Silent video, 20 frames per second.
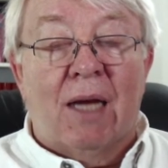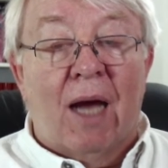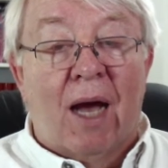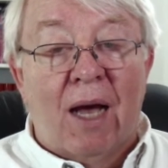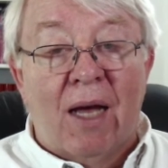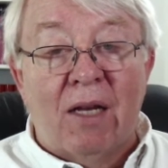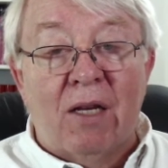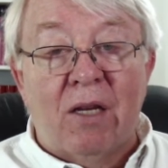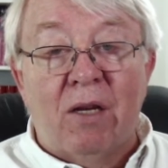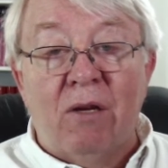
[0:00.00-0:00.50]

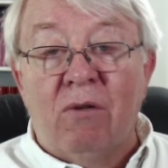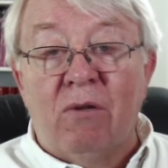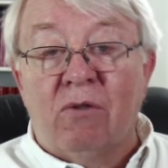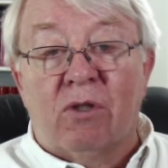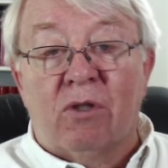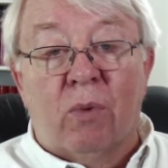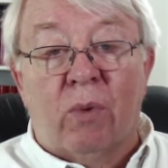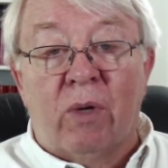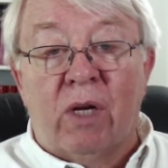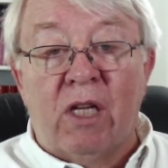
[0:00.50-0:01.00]
God
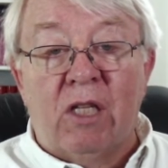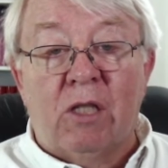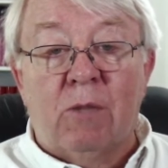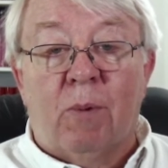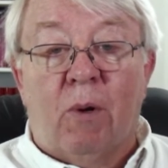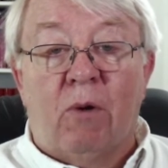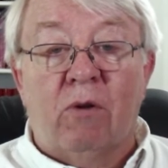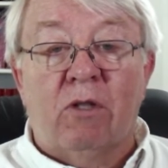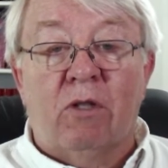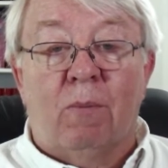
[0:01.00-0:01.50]
used when he
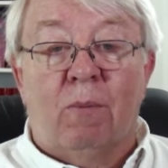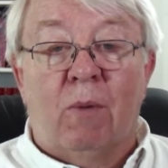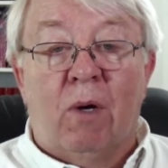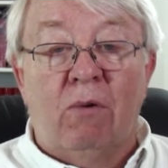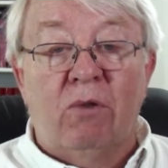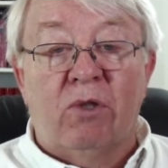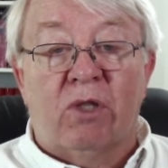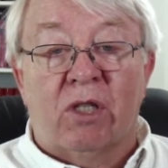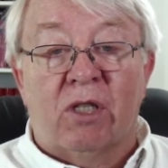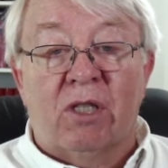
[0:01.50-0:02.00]
spoke to
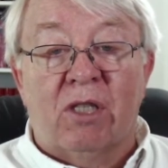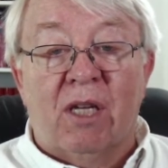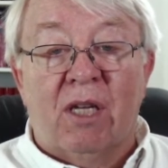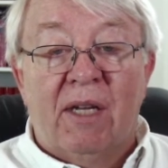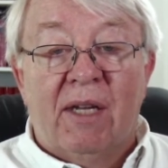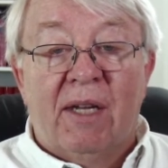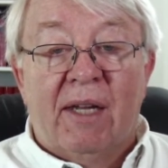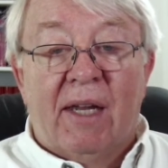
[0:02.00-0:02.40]
Moses